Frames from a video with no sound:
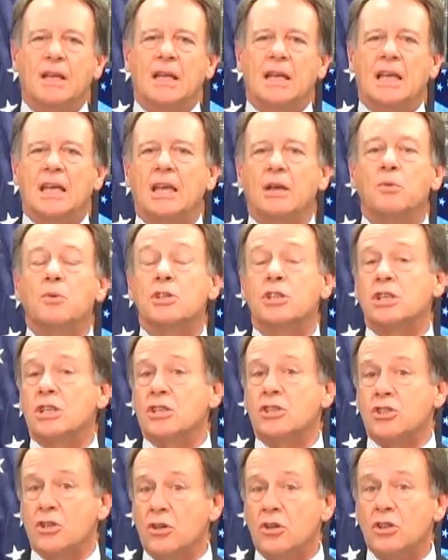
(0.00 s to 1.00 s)
He was
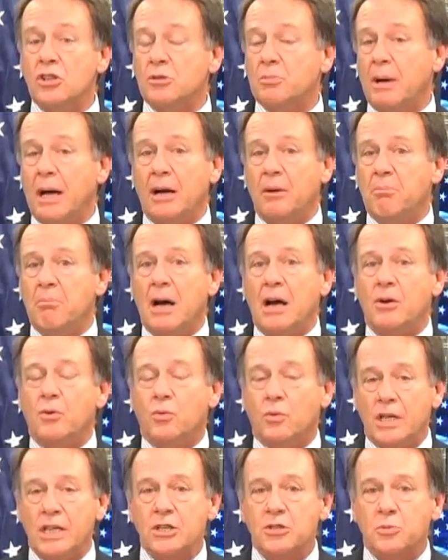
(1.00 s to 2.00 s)
concerned about Mount
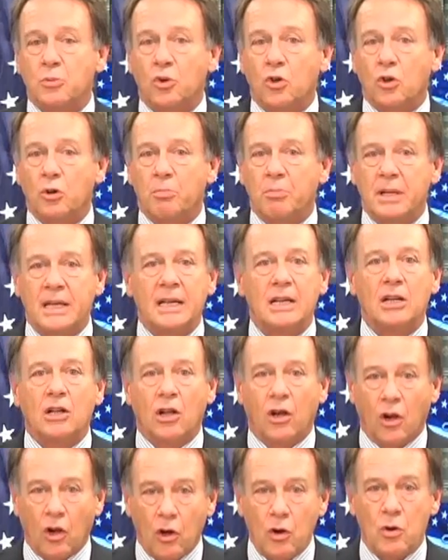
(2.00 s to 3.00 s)
Rushmore being
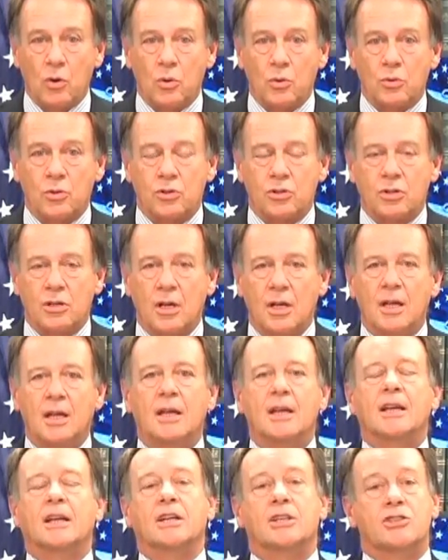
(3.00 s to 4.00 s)
closed,
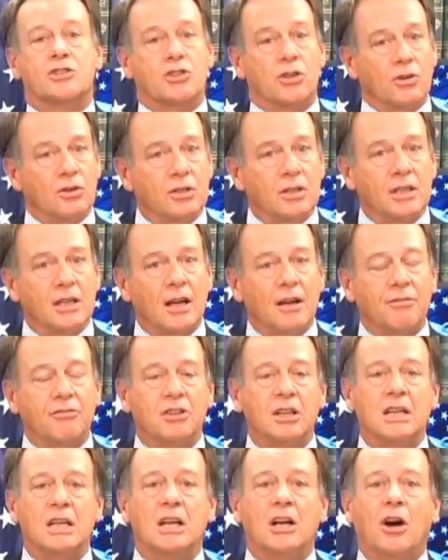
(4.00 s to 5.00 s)
concerned enough
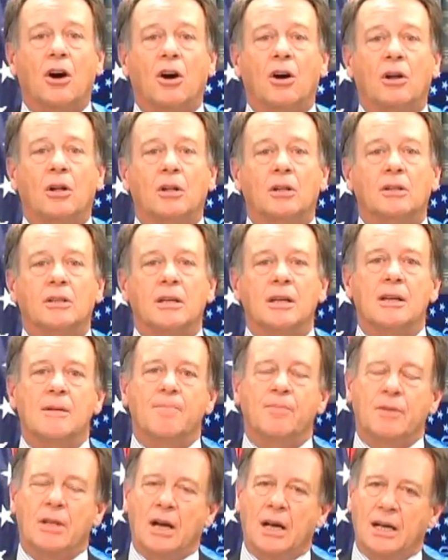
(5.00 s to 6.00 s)
that he called
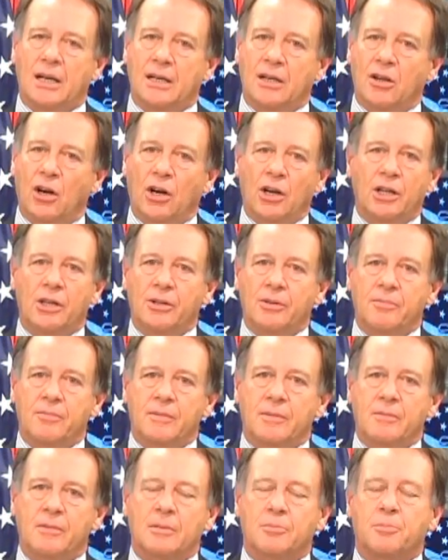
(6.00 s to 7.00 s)
uh, on
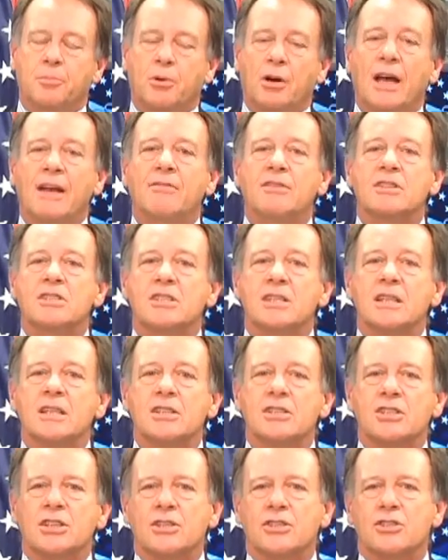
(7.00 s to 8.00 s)
private
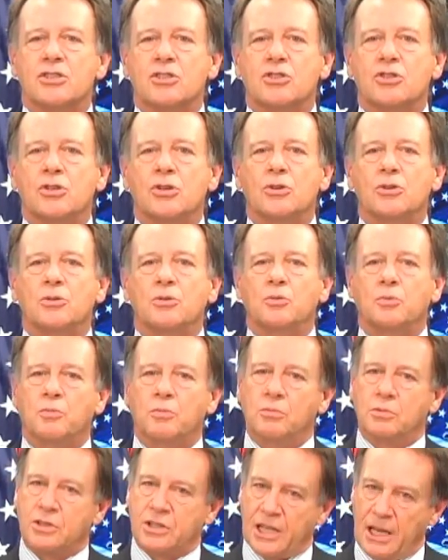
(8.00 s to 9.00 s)
citizens to
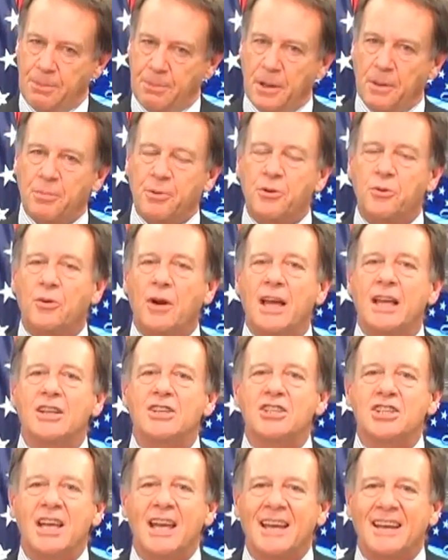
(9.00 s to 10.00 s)
step up and write
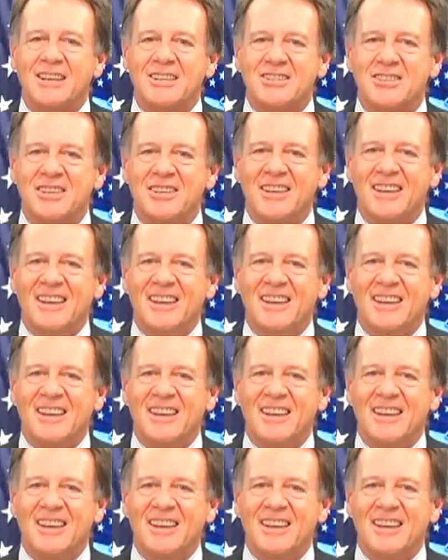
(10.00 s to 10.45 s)
checks.